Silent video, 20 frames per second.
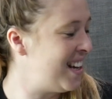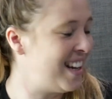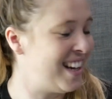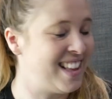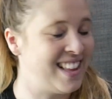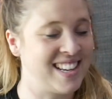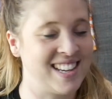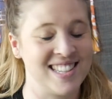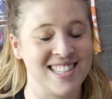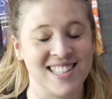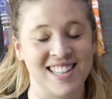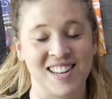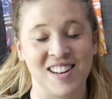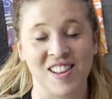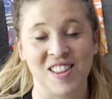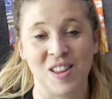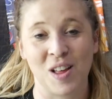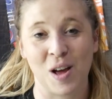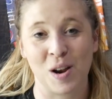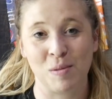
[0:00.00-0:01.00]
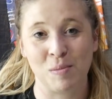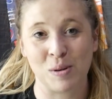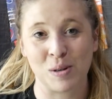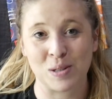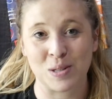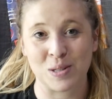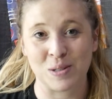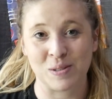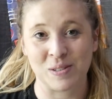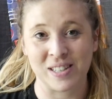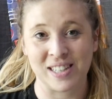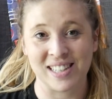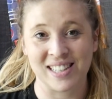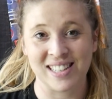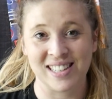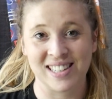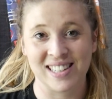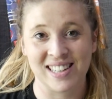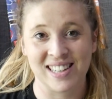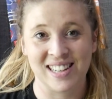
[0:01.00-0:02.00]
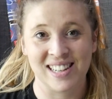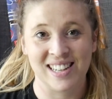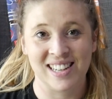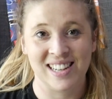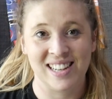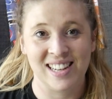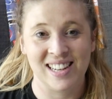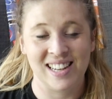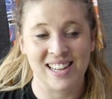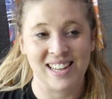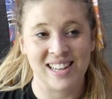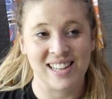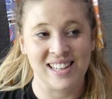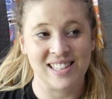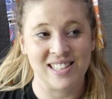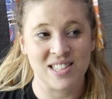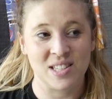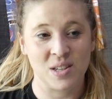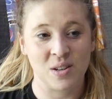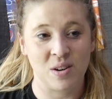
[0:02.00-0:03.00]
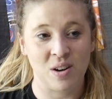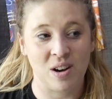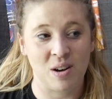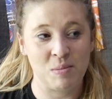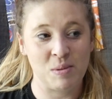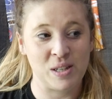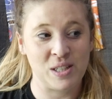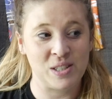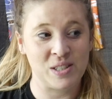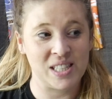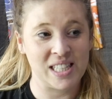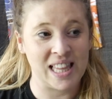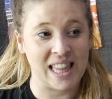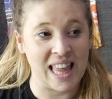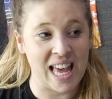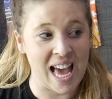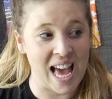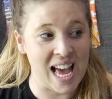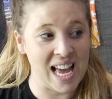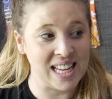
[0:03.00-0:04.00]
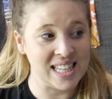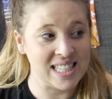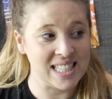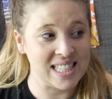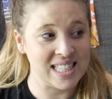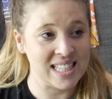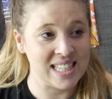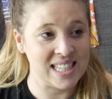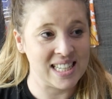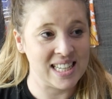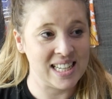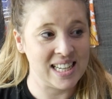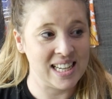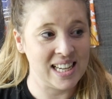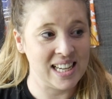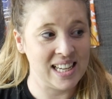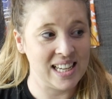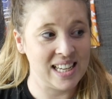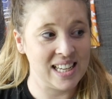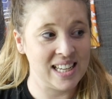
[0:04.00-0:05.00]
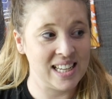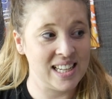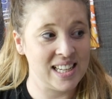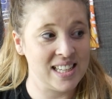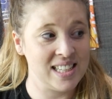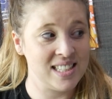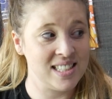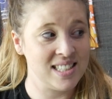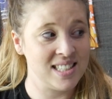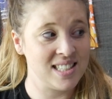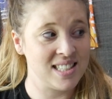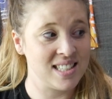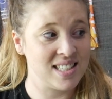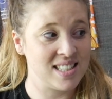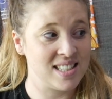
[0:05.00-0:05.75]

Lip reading: like I said, a lot of books to read. And so I'll be doing that. And